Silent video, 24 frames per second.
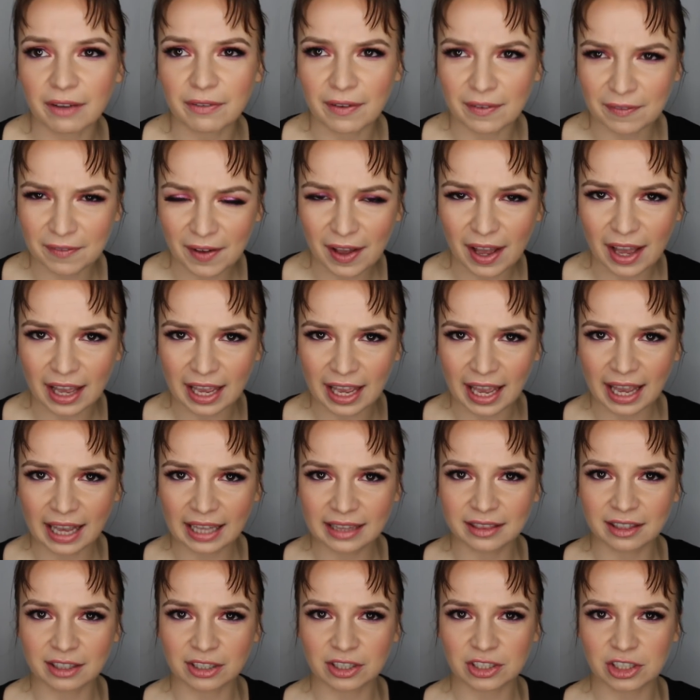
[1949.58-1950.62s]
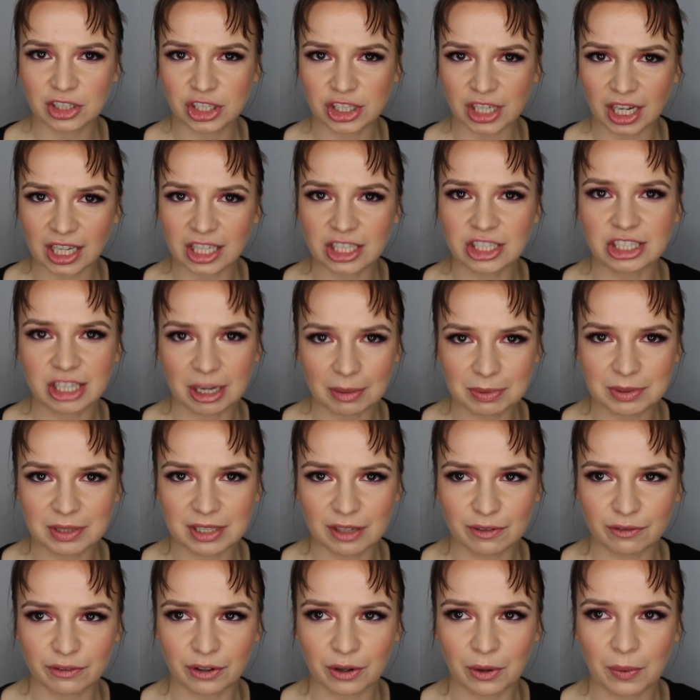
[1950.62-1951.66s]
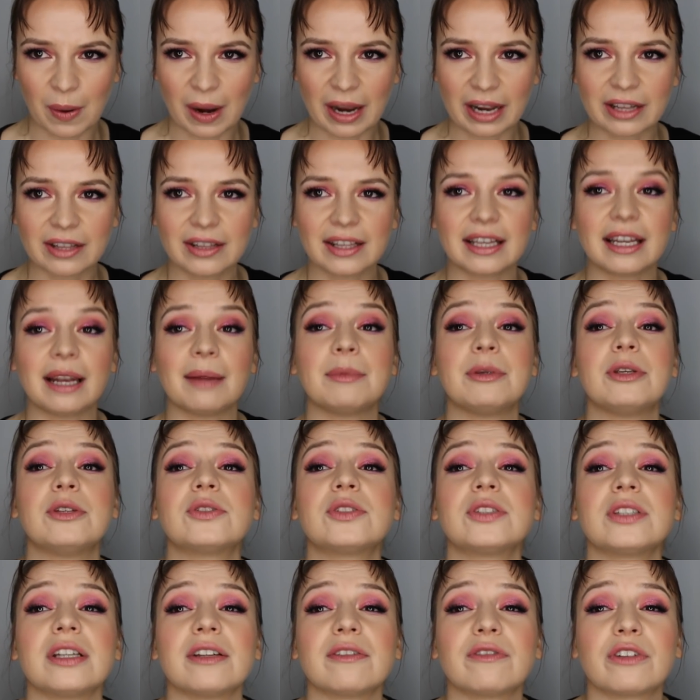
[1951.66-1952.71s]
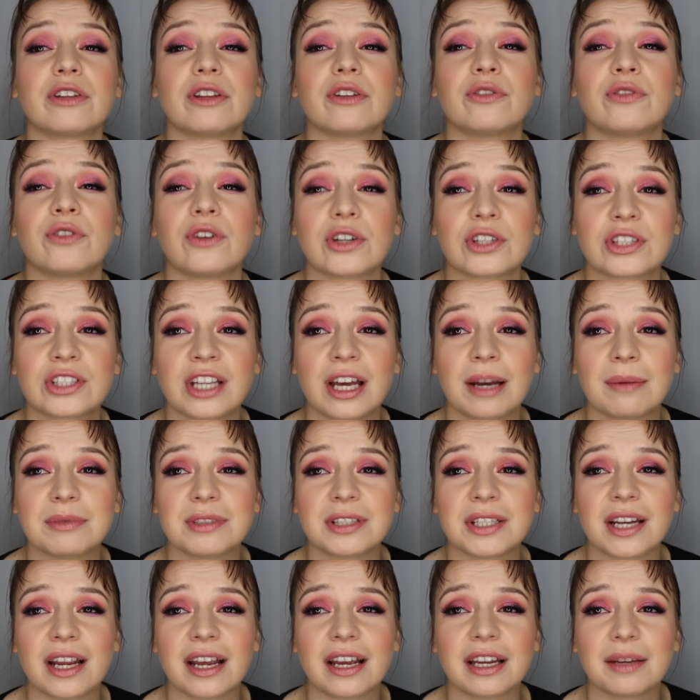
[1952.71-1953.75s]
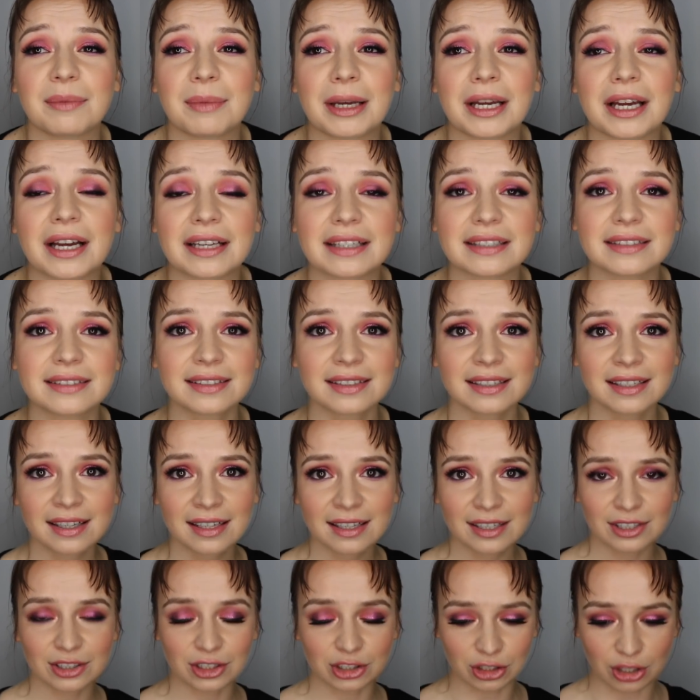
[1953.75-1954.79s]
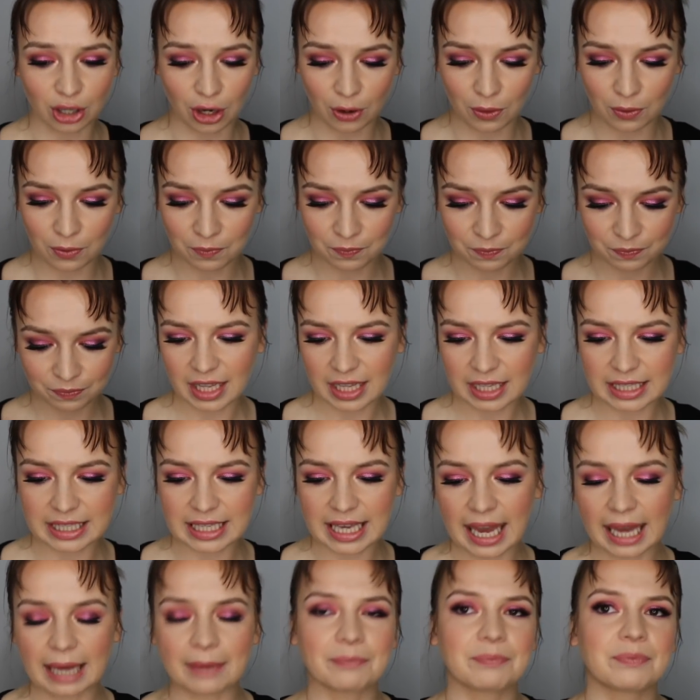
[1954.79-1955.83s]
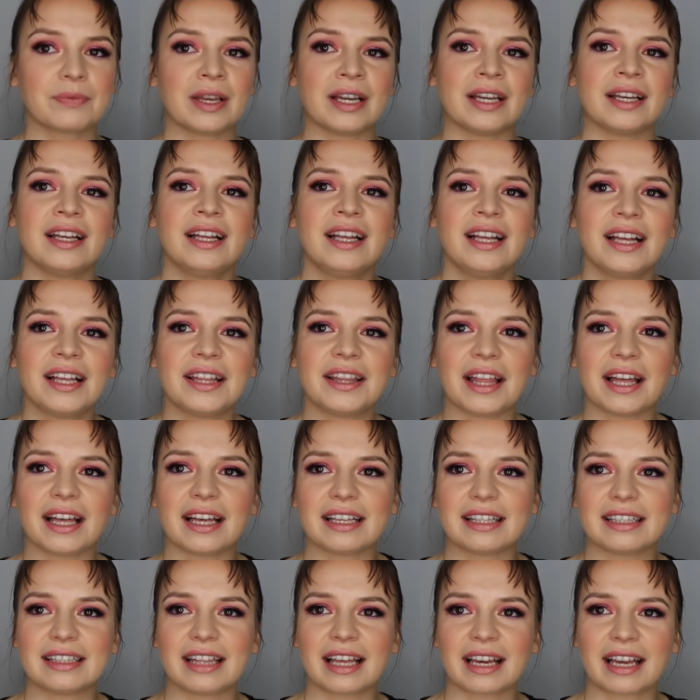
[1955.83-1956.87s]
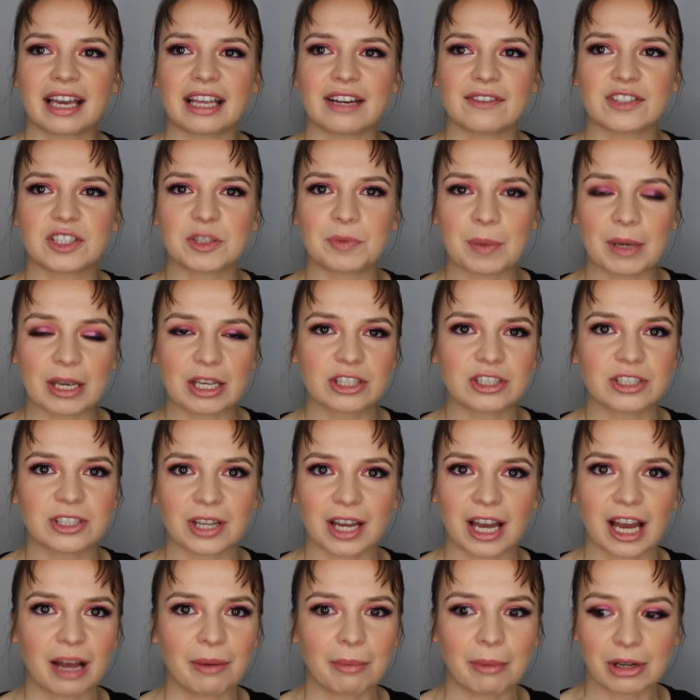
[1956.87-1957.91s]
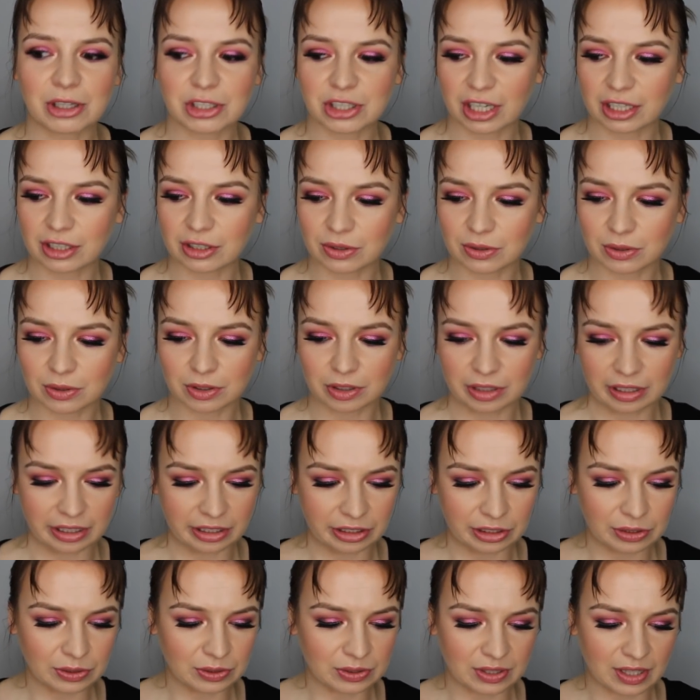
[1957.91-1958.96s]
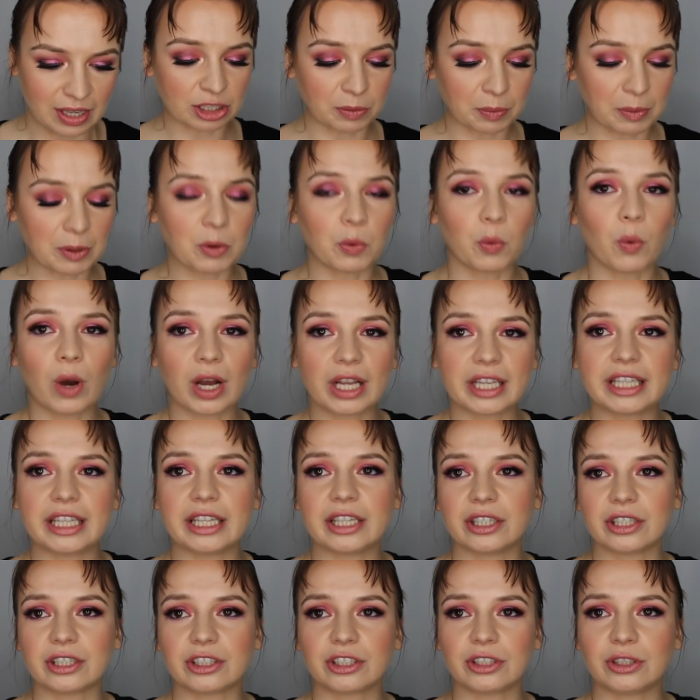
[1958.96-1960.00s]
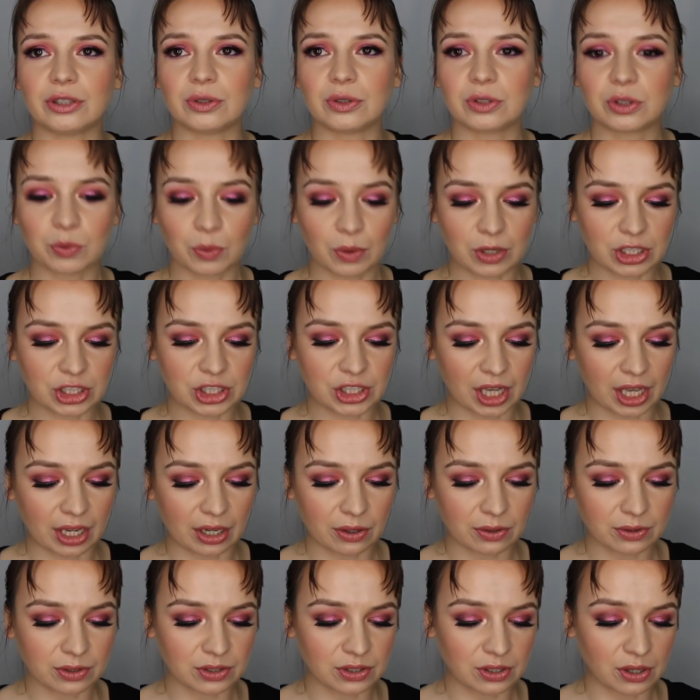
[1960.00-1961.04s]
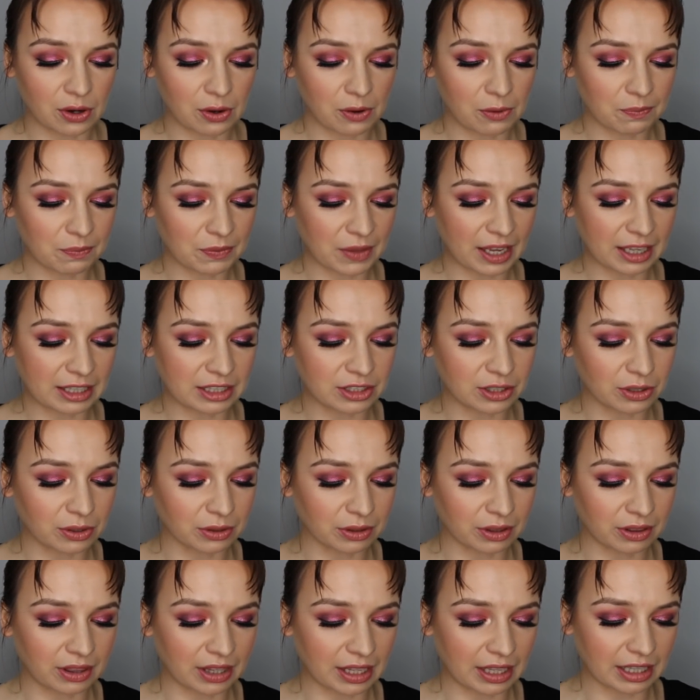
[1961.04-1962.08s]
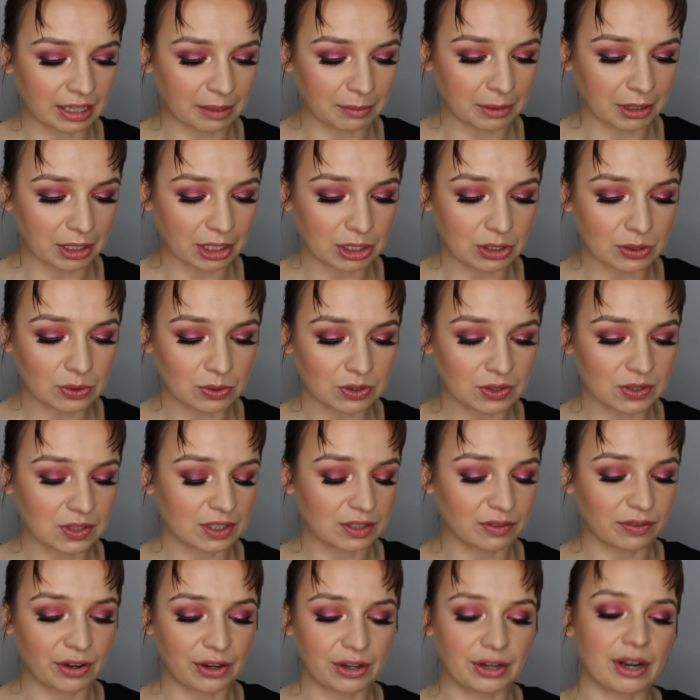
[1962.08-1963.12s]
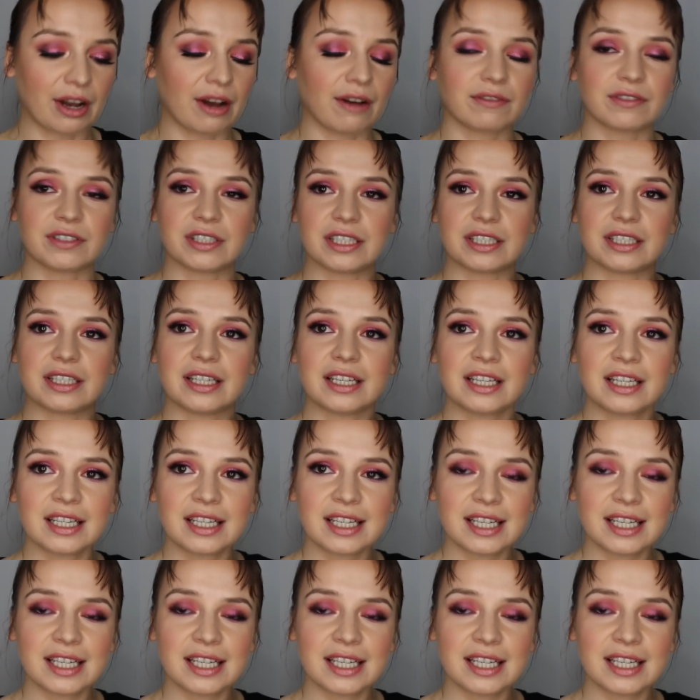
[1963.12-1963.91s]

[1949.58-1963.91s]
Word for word: I had the shade Gypsy for a while, and I'm using it for the first time today in my eyes. So yeah, that kind of speaks to how much I use them. It took me 1 year to use one shadow, so I don't think I'm gonna use this very often.